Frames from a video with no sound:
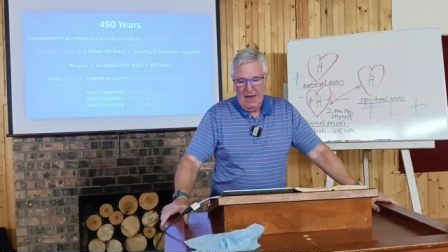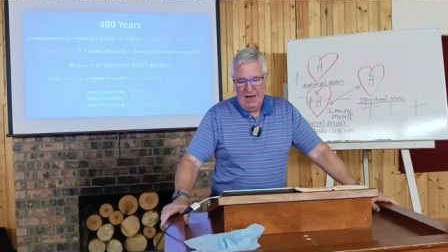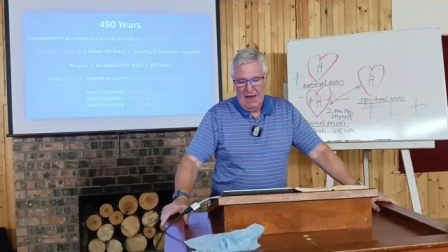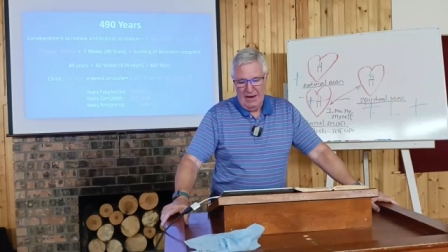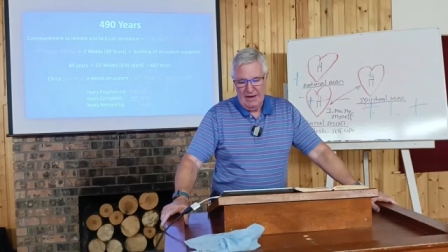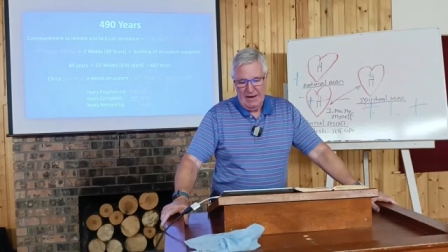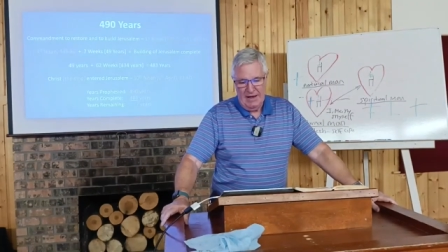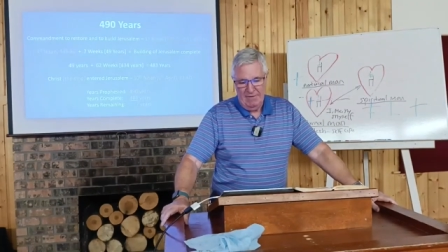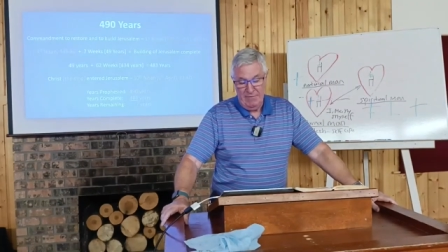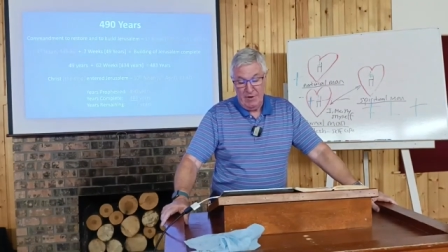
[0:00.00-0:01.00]
and
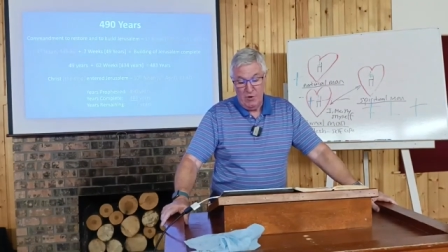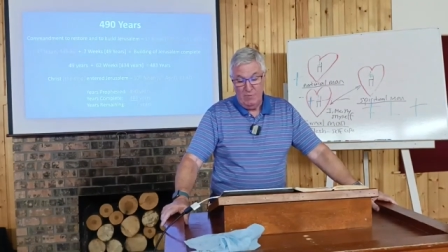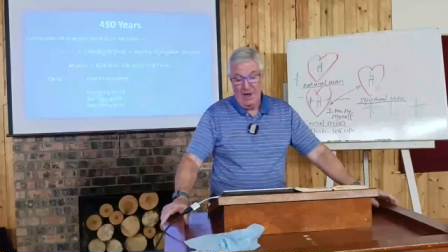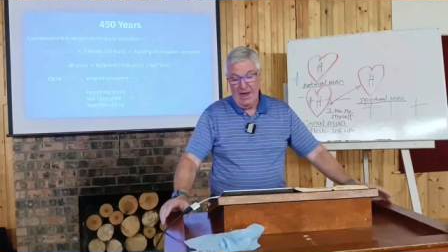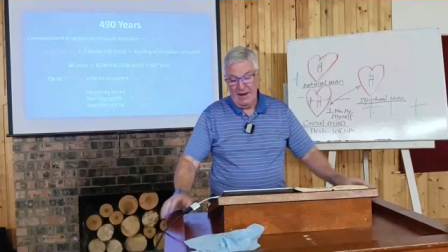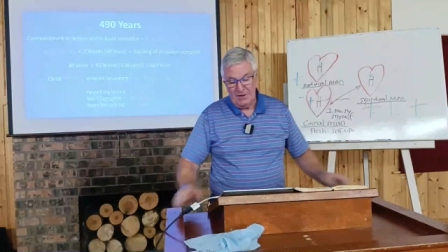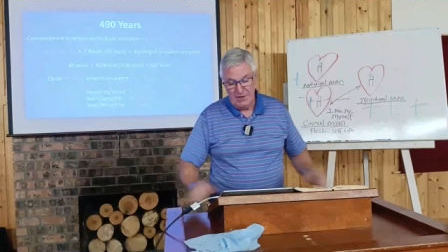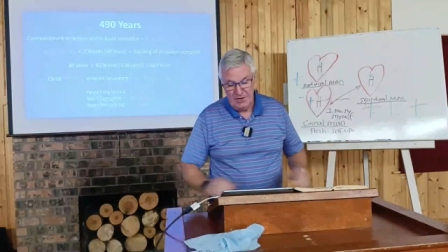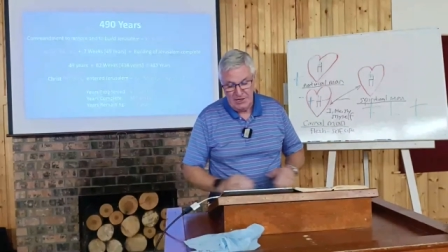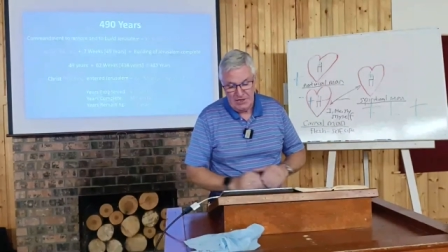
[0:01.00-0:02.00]
uh, if we go by
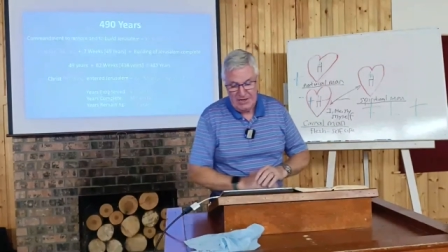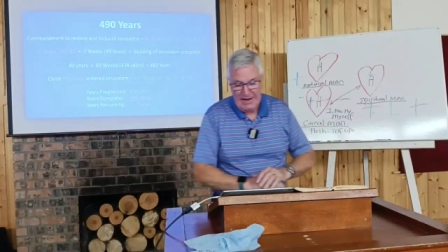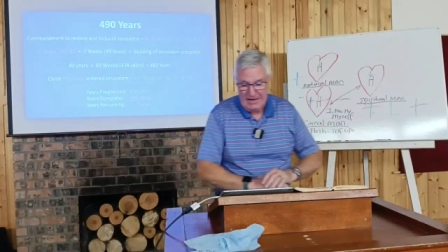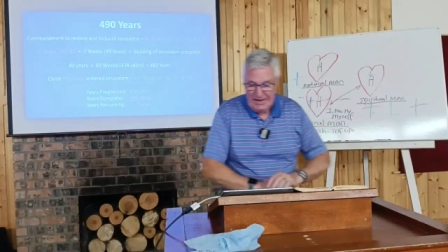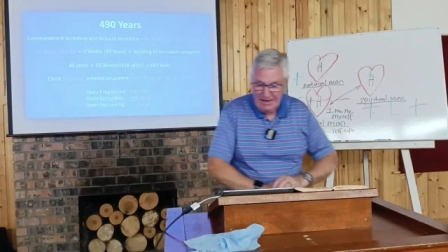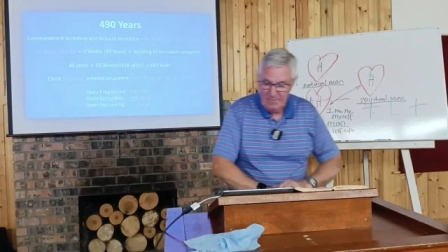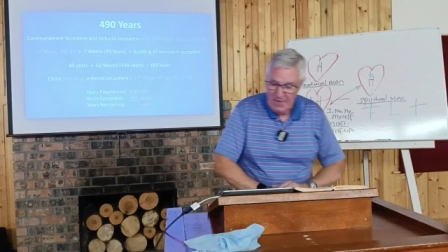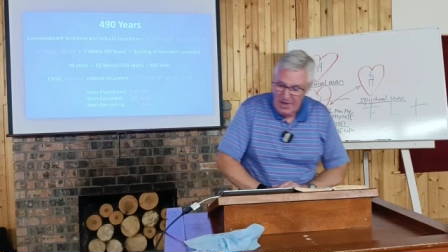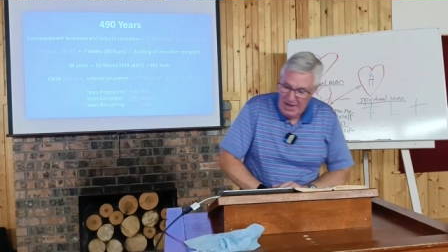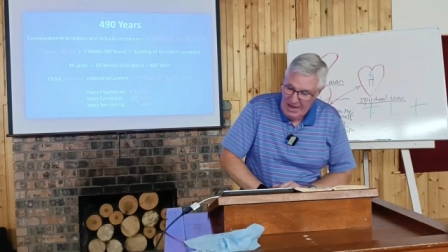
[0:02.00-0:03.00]
Anderson's
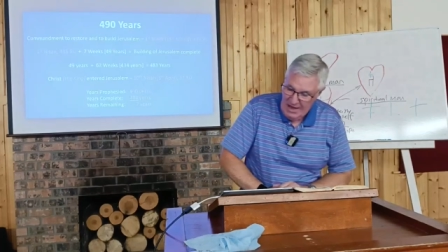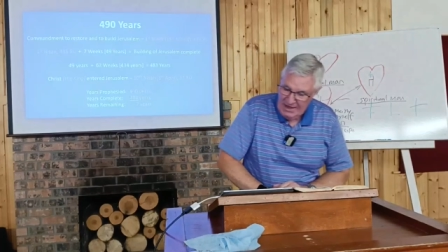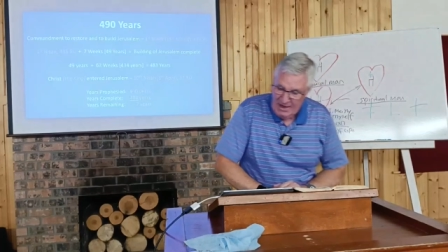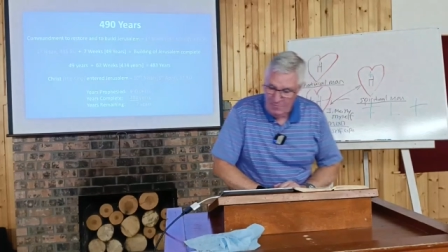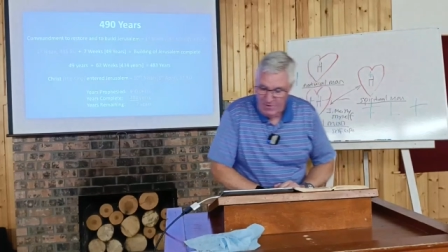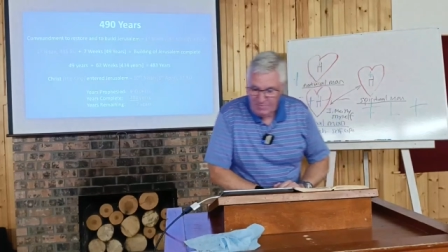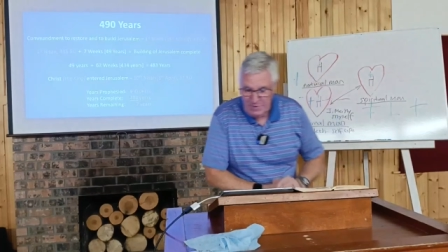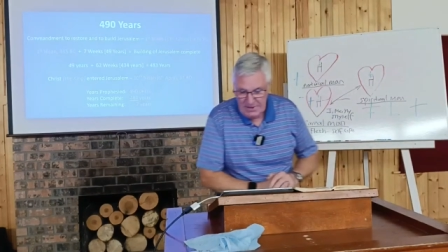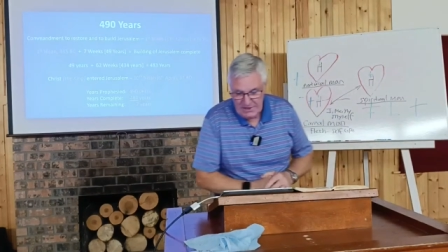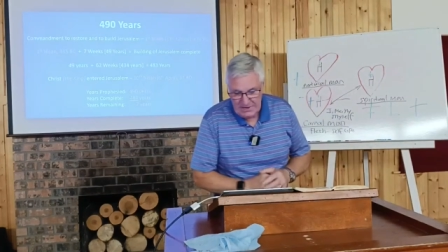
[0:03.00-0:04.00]
dating, that would have
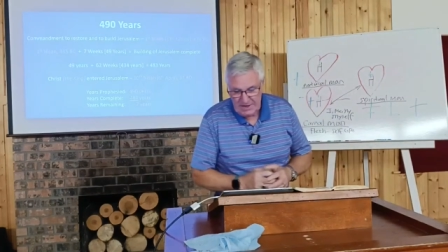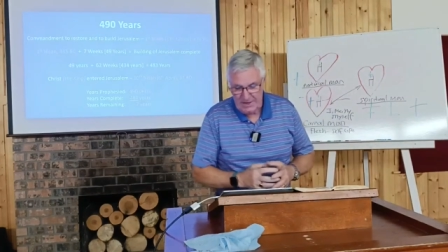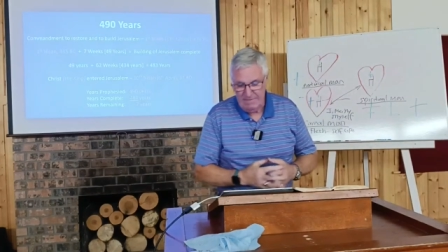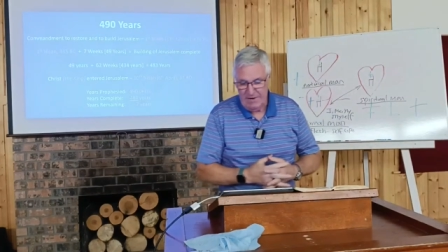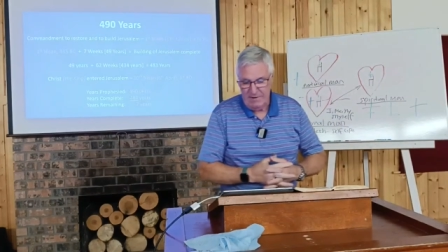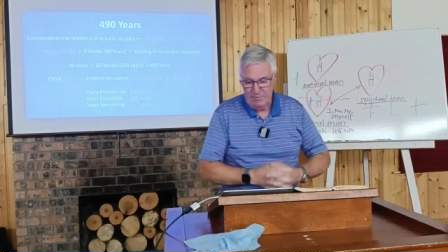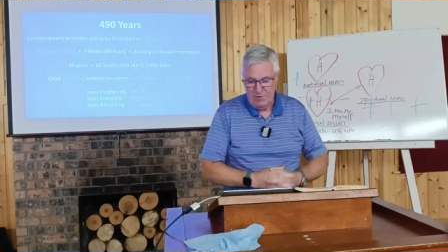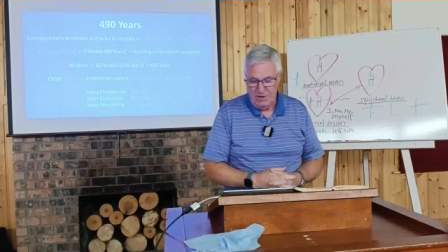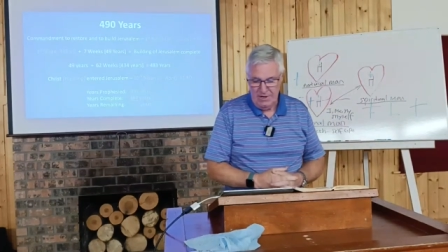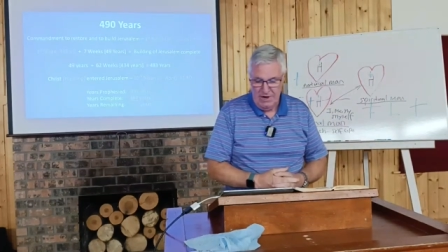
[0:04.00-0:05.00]
been the 6th of
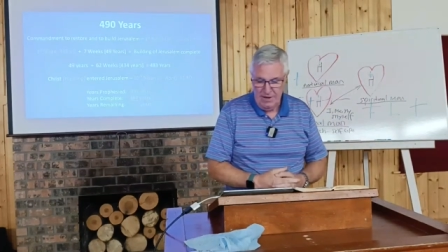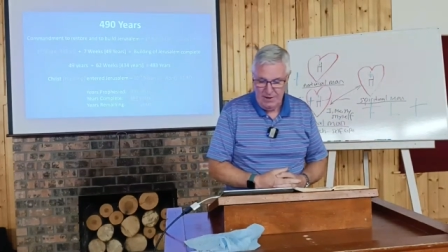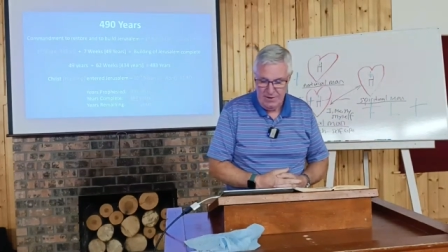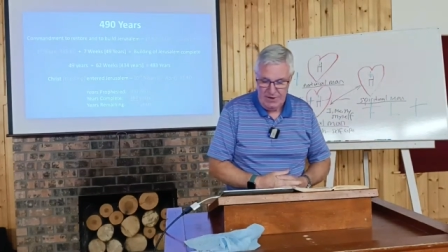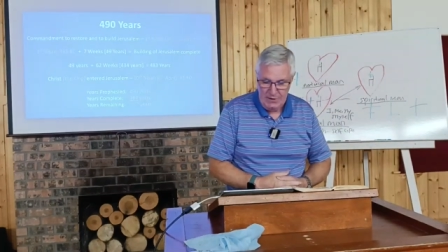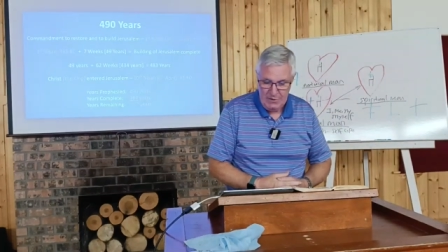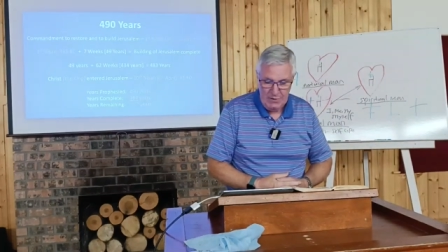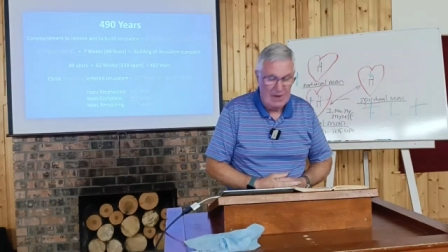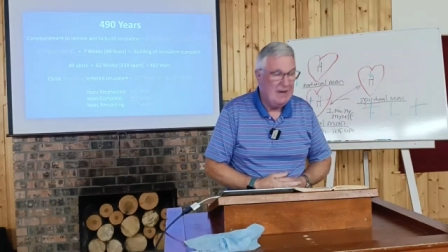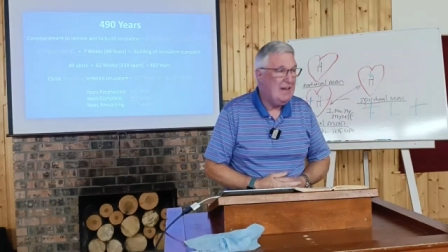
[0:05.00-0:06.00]
April in
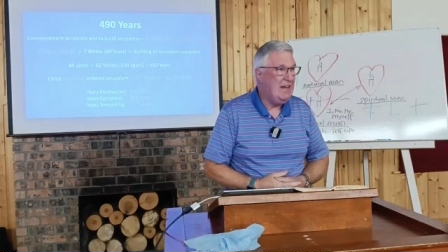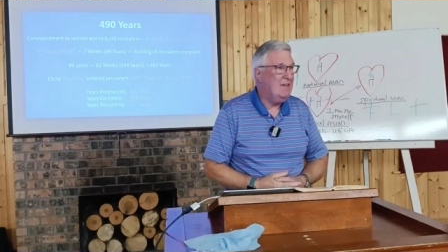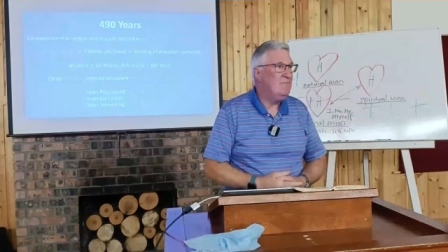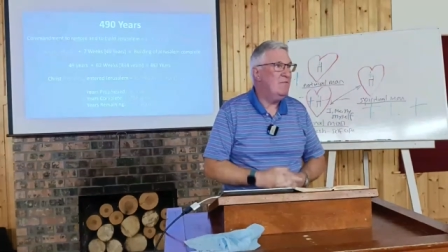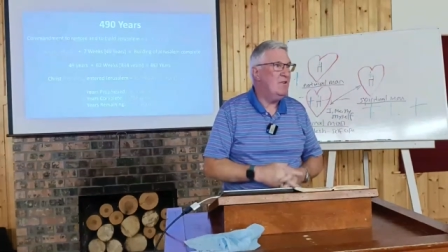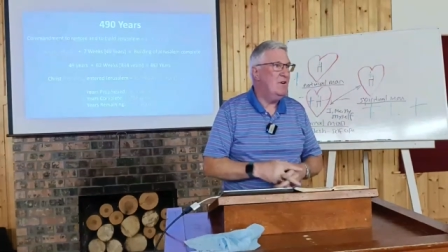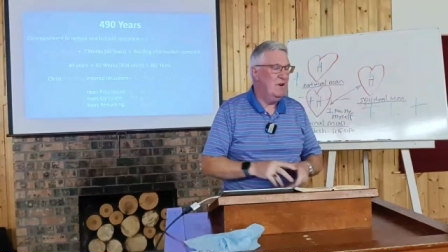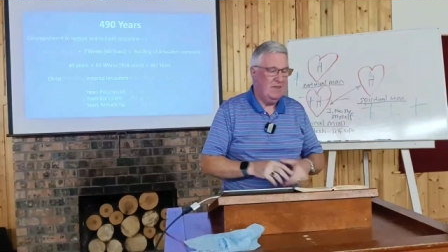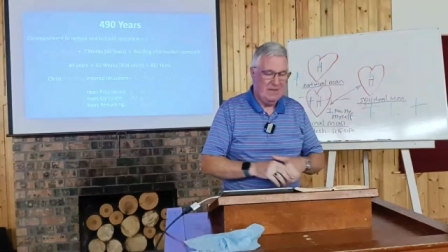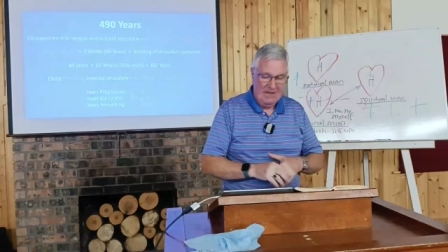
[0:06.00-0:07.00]
32 AD
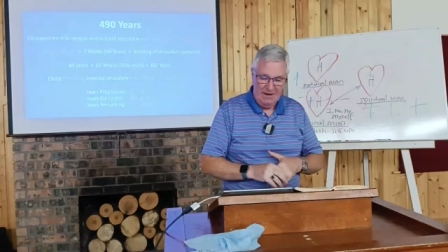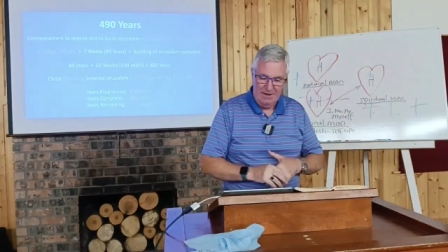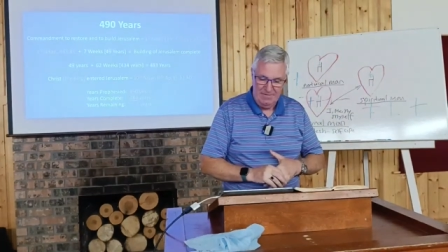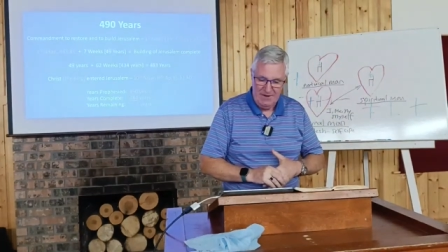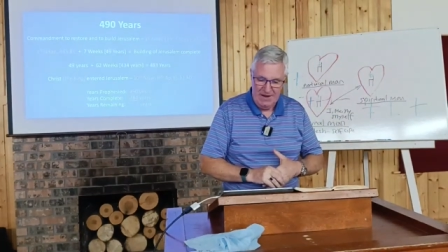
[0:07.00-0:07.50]
or uh, the 10th of